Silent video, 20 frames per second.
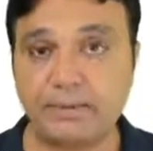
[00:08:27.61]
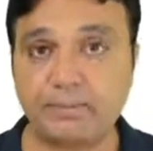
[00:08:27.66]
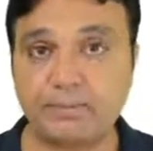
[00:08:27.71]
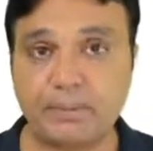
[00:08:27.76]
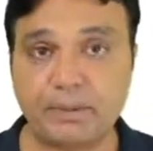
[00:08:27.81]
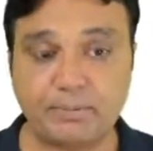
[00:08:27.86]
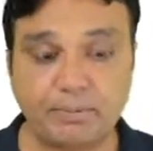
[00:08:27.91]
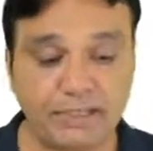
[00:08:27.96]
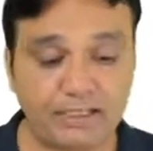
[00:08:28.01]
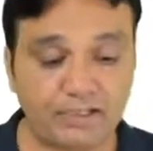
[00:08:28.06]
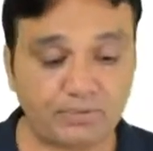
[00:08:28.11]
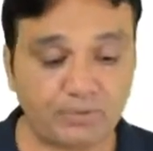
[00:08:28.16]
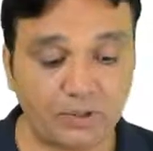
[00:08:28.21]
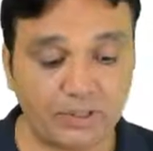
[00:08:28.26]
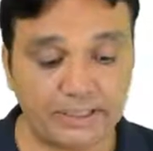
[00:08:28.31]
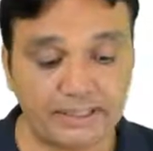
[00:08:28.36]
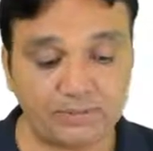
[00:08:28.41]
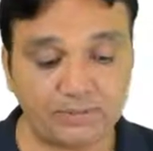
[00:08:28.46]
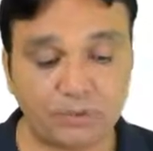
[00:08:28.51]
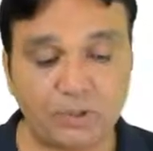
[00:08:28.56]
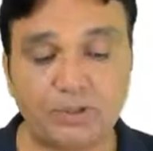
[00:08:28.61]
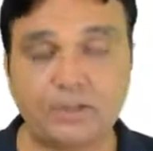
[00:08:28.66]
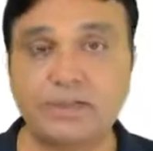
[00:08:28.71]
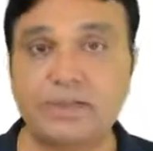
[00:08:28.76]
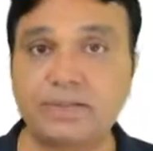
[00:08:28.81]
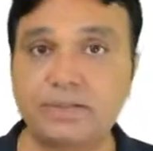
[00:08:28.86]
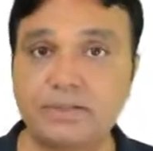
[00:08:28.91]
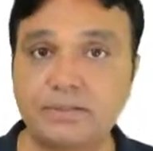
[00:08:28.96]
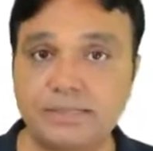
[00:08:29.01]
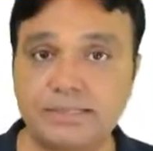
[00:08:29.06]
but better one is what?
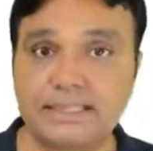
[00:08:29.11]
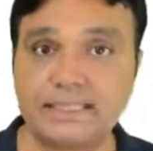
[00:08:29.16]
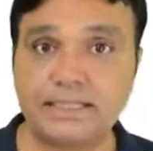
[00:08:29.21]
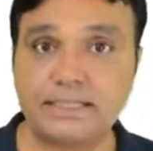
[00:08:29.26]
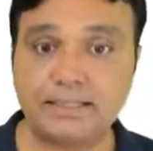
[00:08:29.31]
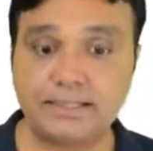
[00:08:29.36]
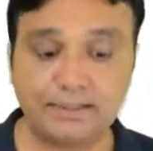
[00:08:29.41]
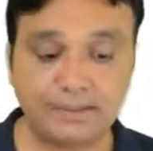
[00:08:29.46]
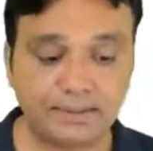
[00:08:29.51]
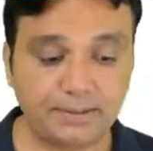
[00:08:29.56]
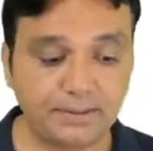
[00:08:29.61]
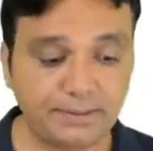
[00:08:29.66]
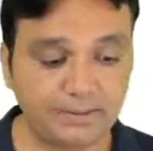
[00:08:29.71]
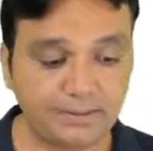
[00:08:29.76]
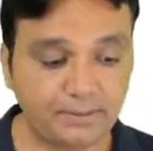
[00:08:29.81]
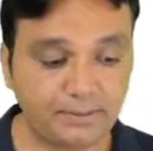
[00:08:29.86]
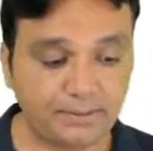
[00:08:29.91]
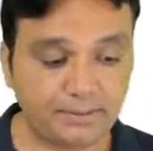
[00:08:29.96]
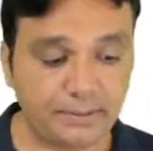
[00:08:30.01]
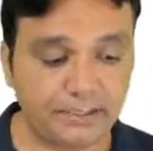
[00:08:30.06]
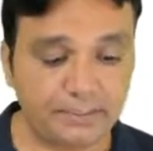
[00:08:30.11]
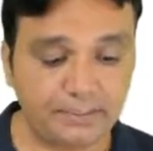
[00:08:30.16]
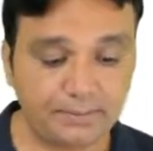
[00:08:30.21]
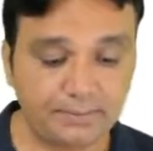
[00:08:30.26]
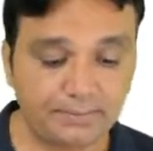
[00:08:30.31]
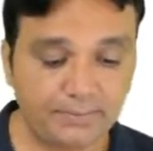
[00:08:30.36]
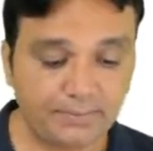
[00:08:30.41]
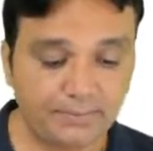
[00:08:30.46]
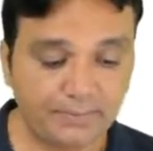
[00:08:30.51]
C, right?